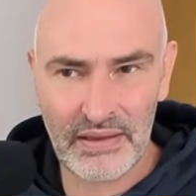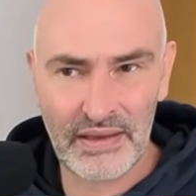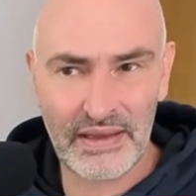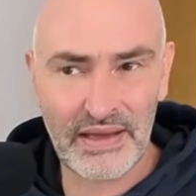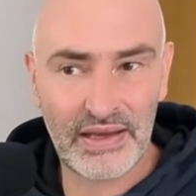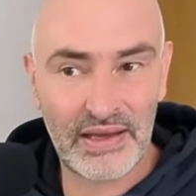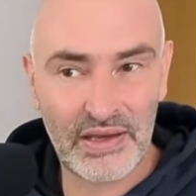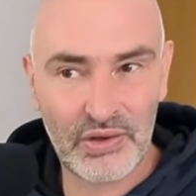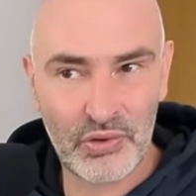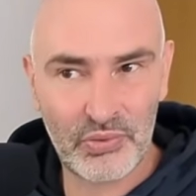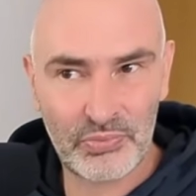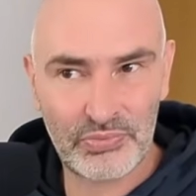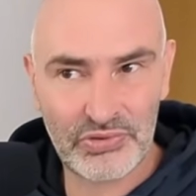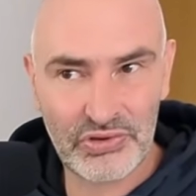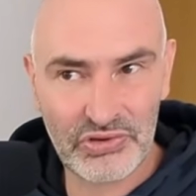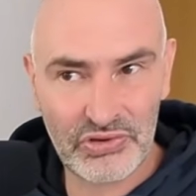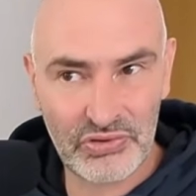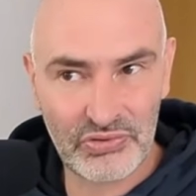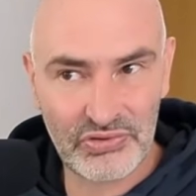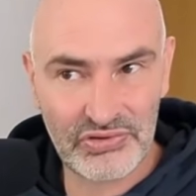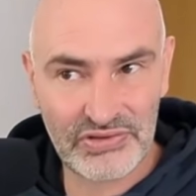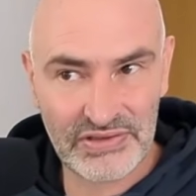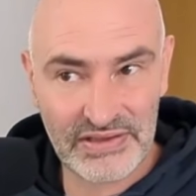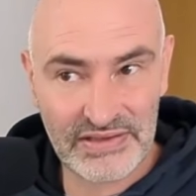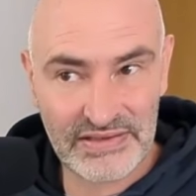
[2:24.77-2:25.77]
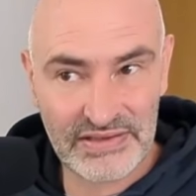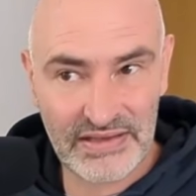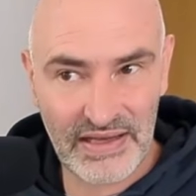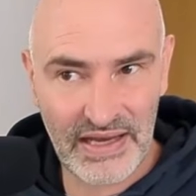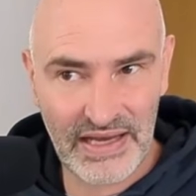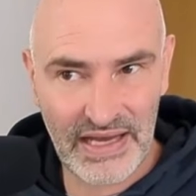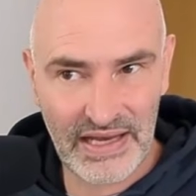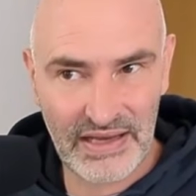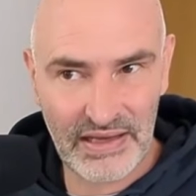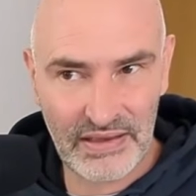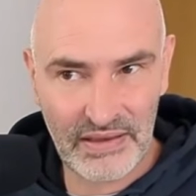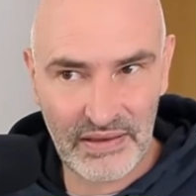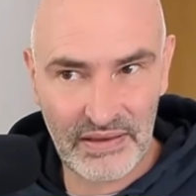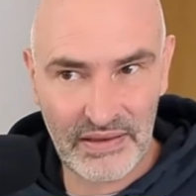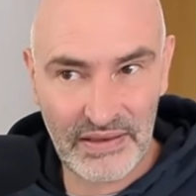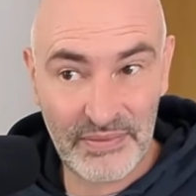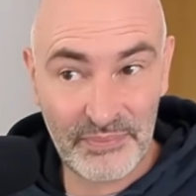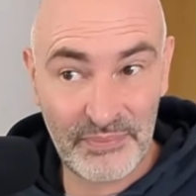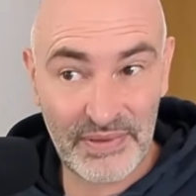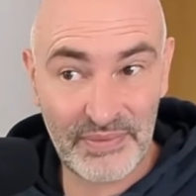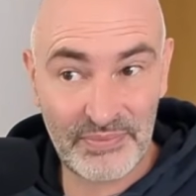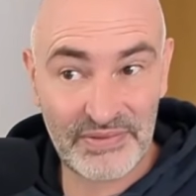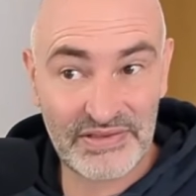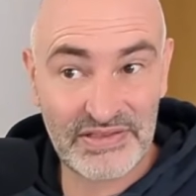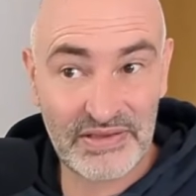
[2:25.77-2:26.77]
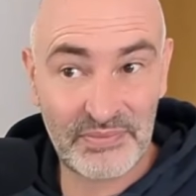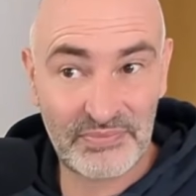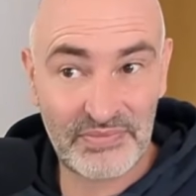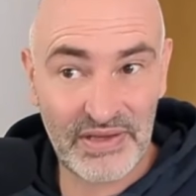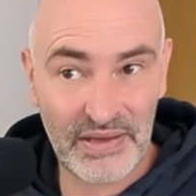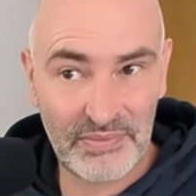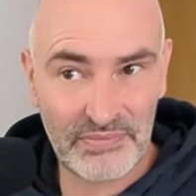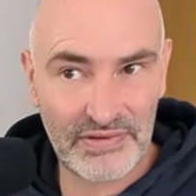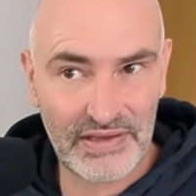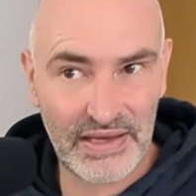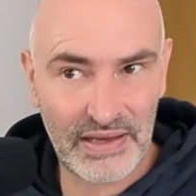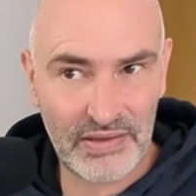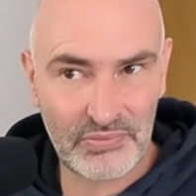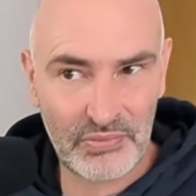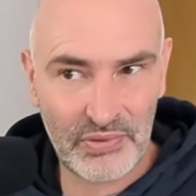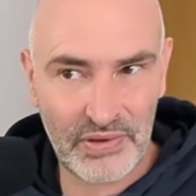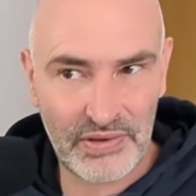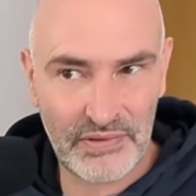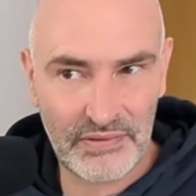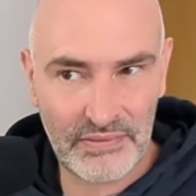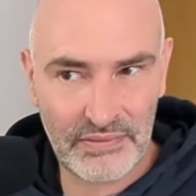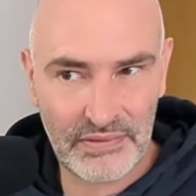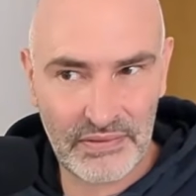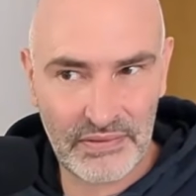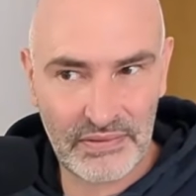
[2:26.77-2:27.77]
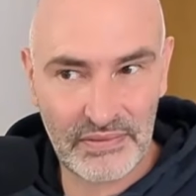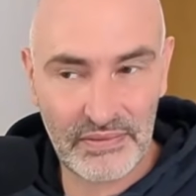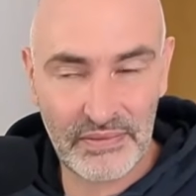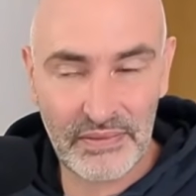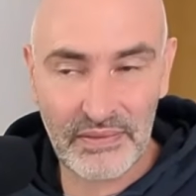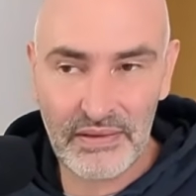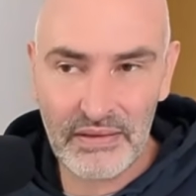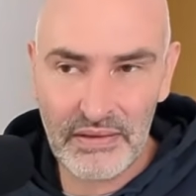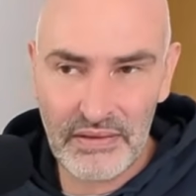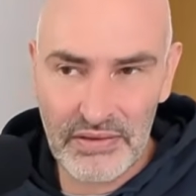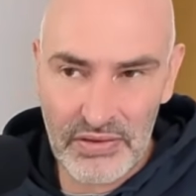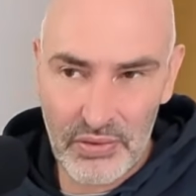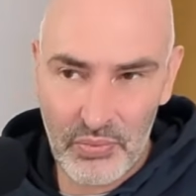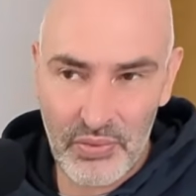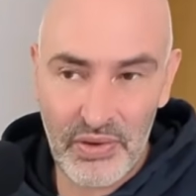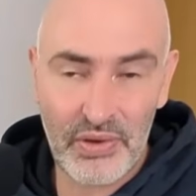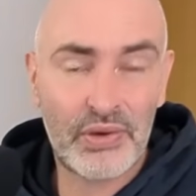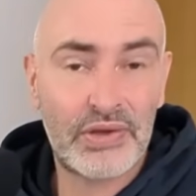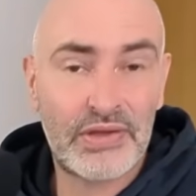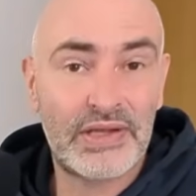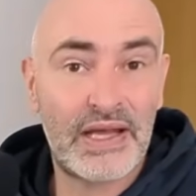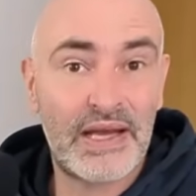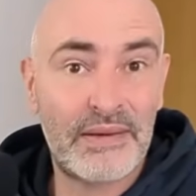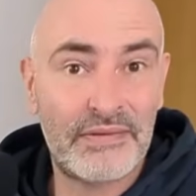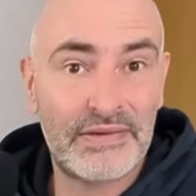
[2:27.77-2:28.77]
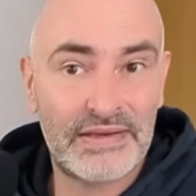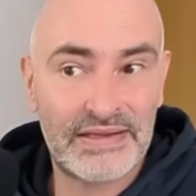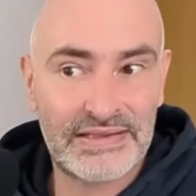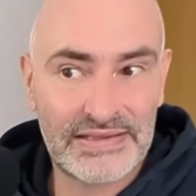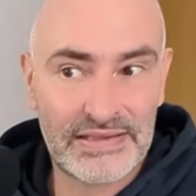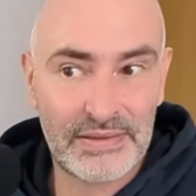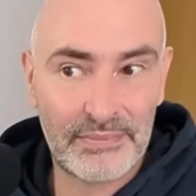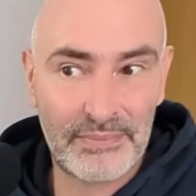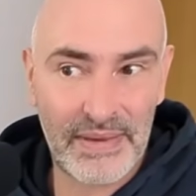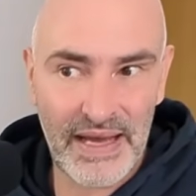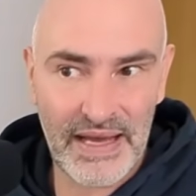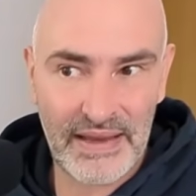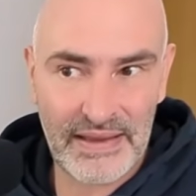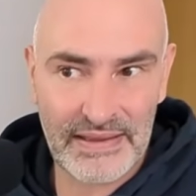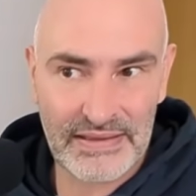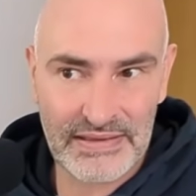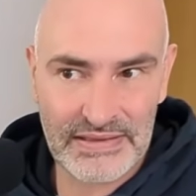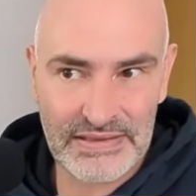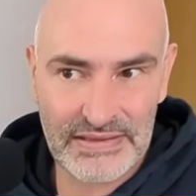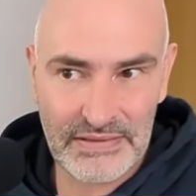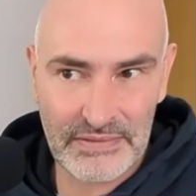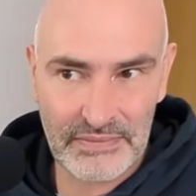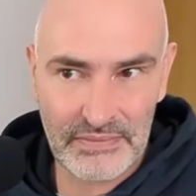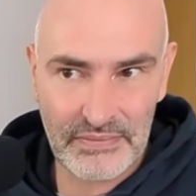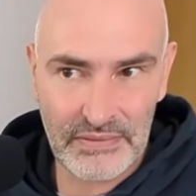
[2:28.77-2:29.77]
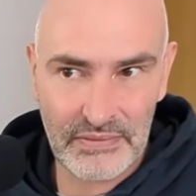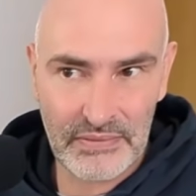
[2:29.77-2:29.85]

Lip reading: And I hope to use this diagonal and maybe sometimes that one. So we're going to have this imbalance.